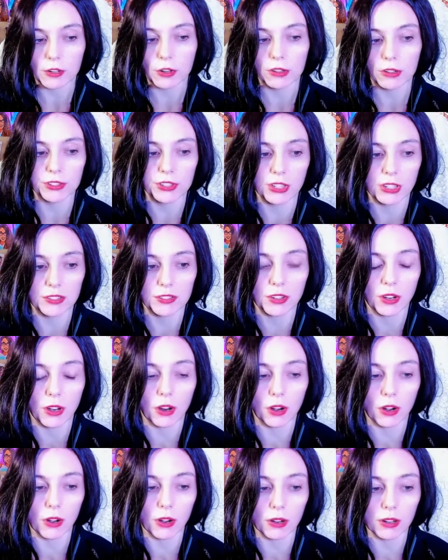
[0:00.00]
all six
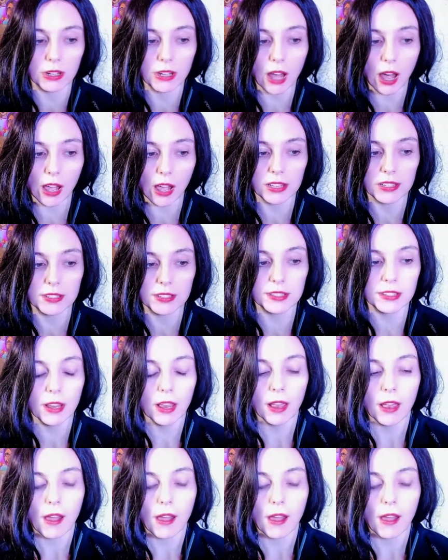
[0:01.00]
are guys.